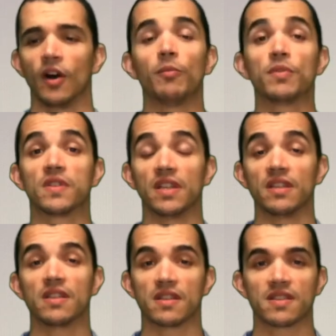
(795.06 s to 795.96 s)

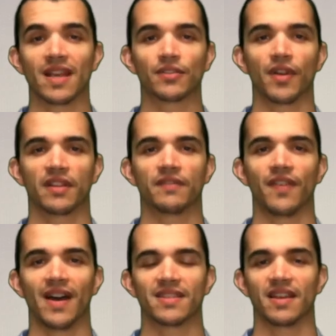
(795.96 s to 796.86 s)
Obviously, saturated
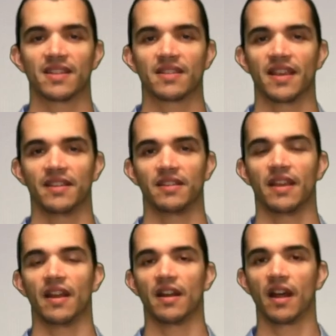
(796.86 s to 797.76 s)
fats, as I said,
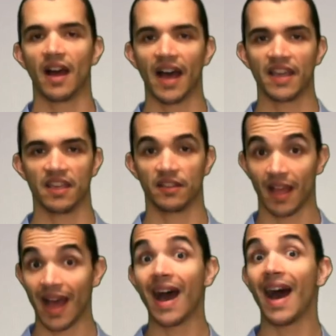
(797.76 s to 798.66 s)
they are high in
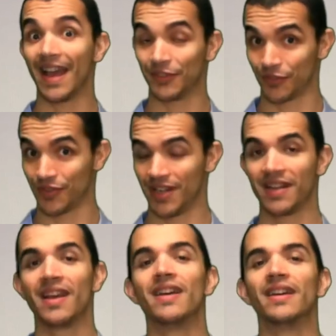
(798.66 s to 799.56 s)

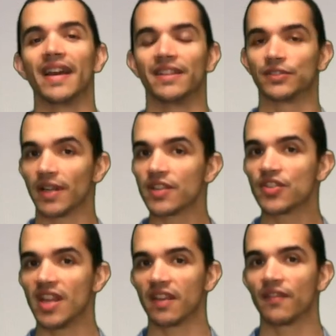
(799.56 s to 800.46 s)
hydrogen, and
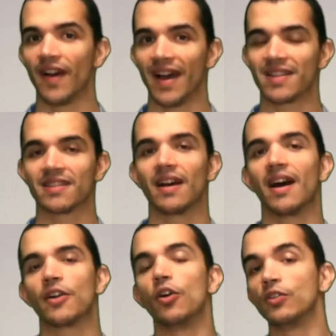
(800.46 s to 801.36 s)
transgenic fats
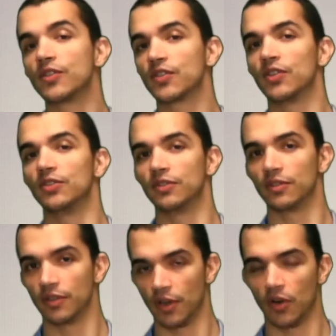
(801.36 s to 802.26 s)
are also
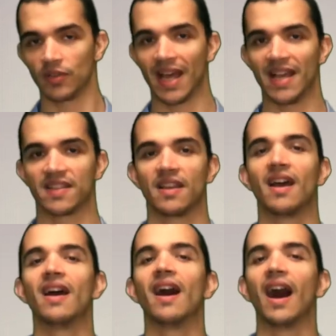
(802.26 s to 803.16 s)
known as
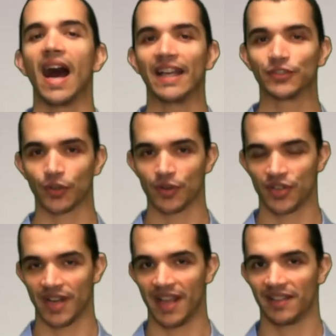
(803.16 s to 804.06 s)

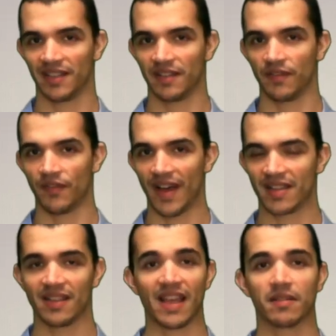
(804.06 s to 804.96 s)
hydrogenated
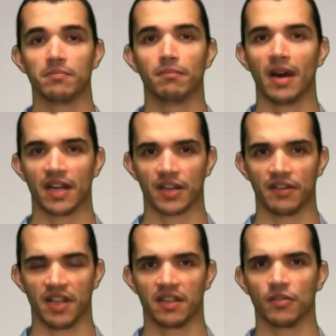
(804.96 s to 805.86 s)
fats, like
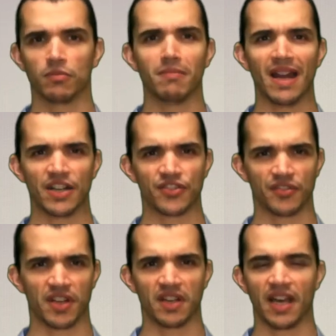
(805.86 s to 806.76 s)
margarine or
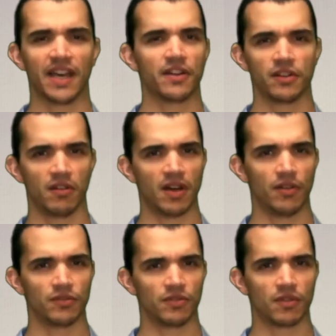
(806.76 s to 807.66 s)
margarine. I don't know
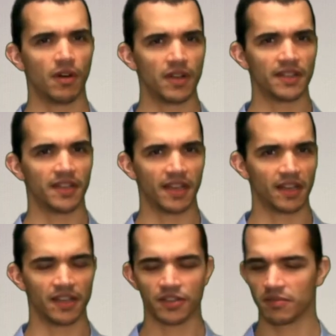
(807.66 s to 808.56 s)
how you call it in
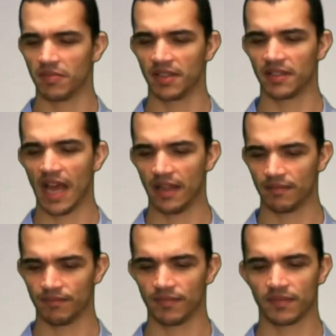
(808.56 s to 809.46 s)
English, but
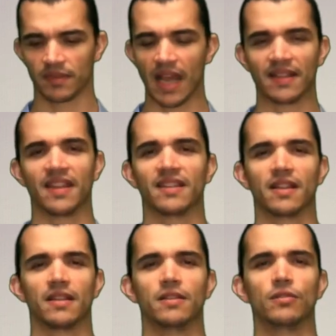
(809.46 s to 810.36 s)
that thing
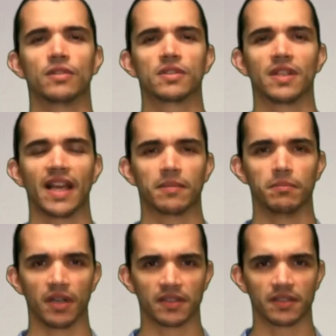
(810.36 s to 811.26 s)
that looks like
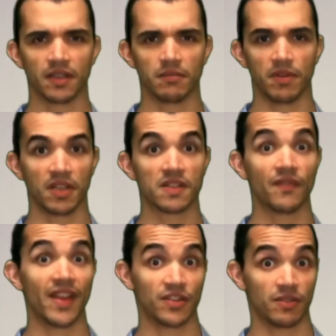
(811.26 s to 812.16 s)
butter, but it's
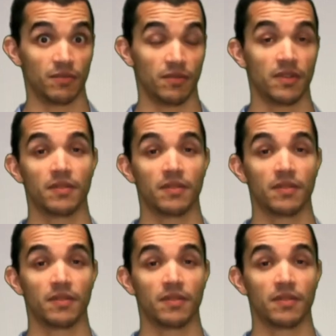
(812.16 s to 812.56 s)
vegetable.